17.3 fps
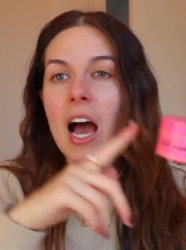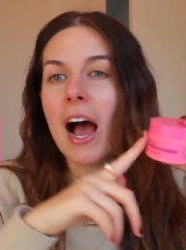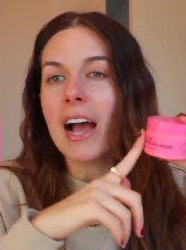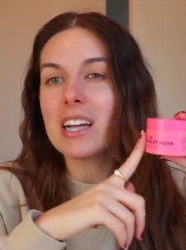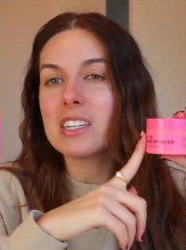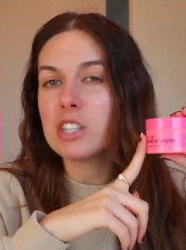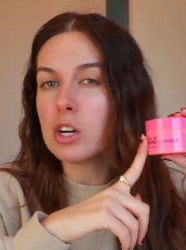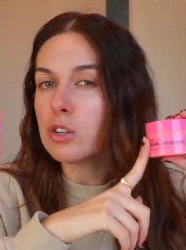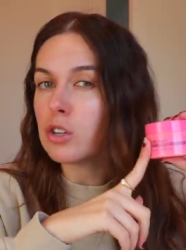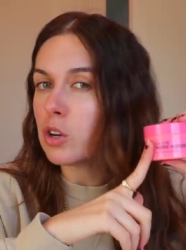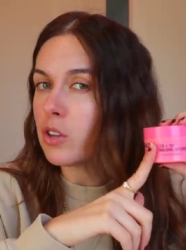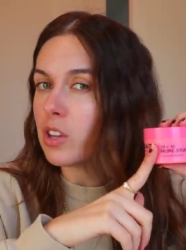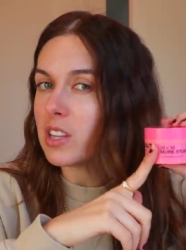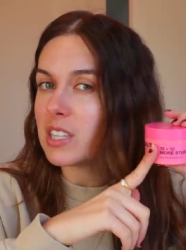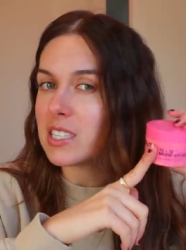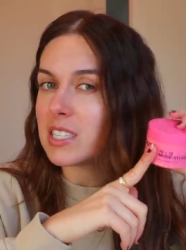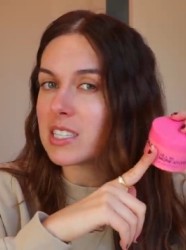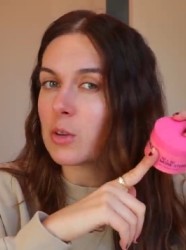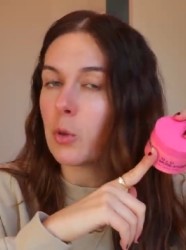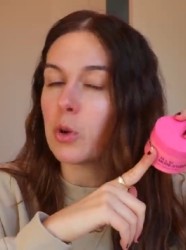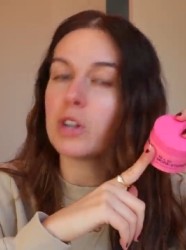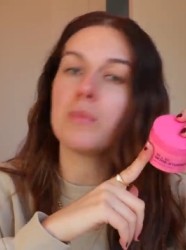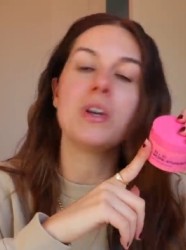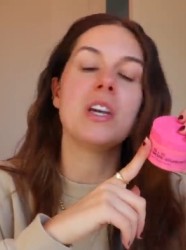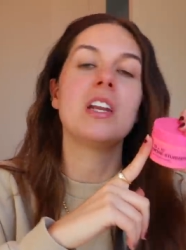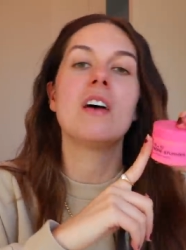I don't know that this is going
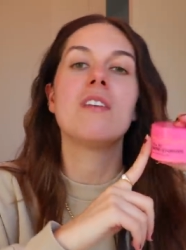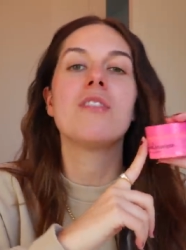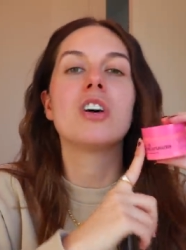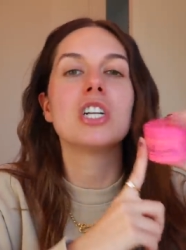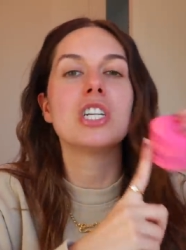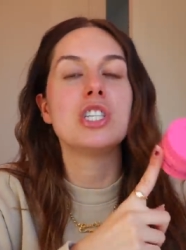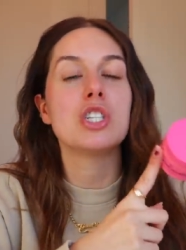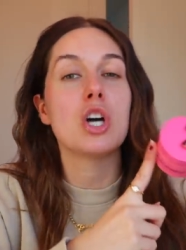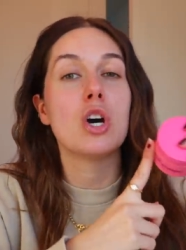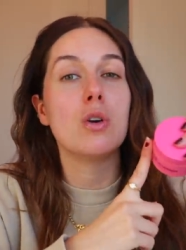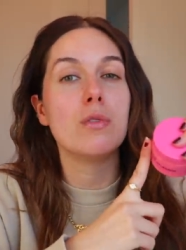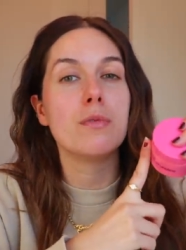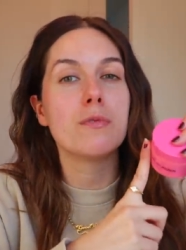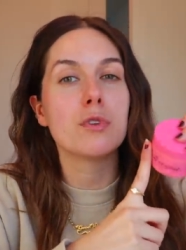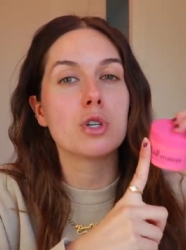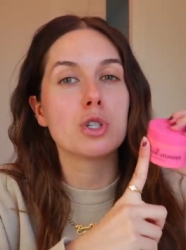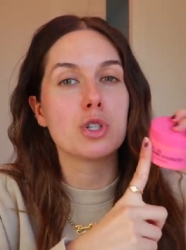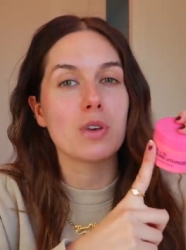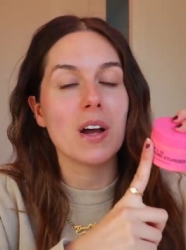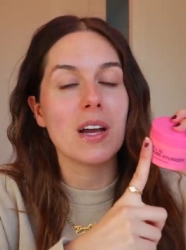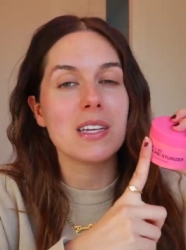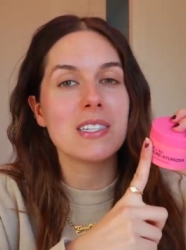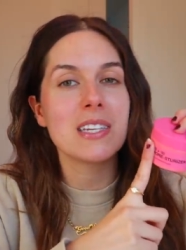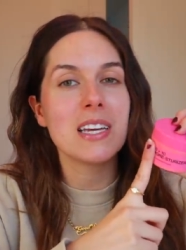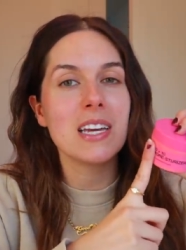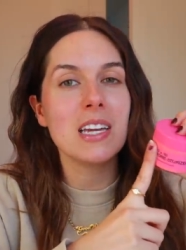to be enough on its own for dry
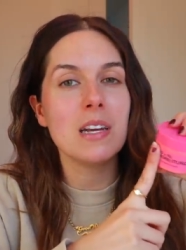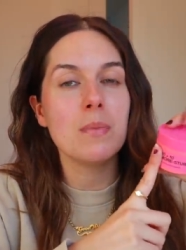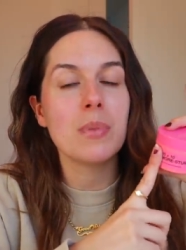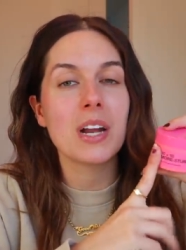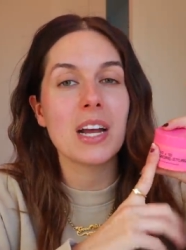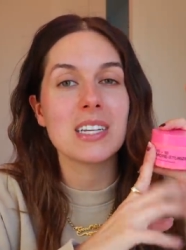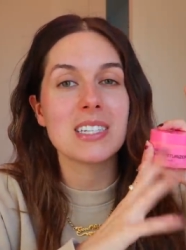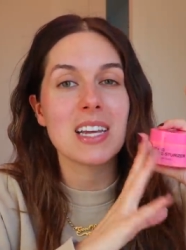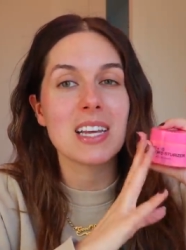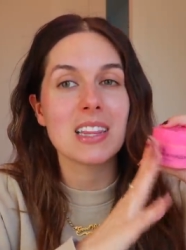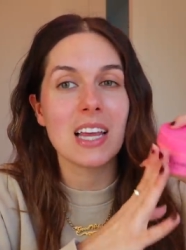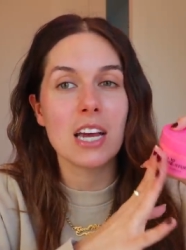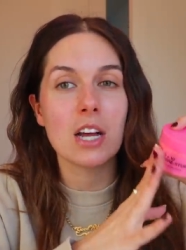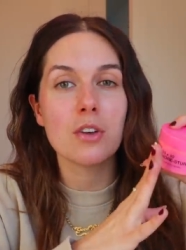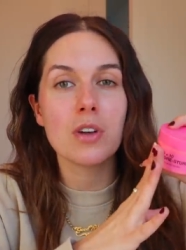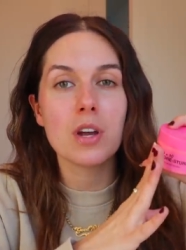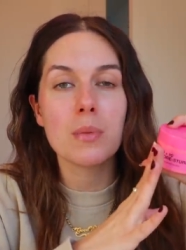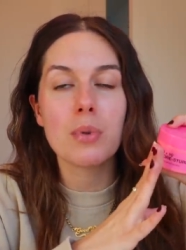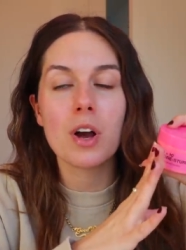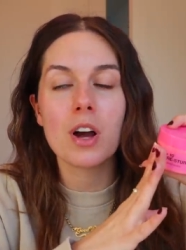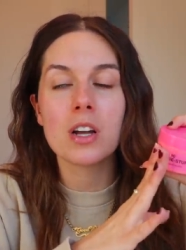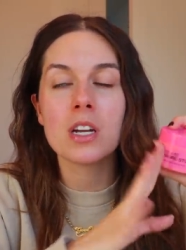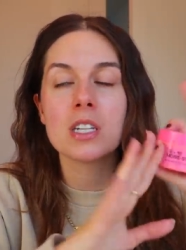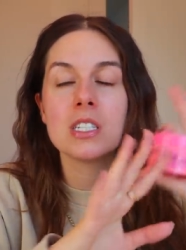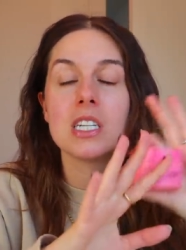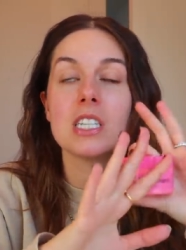skin, but as a layering
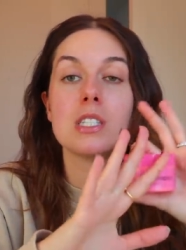product,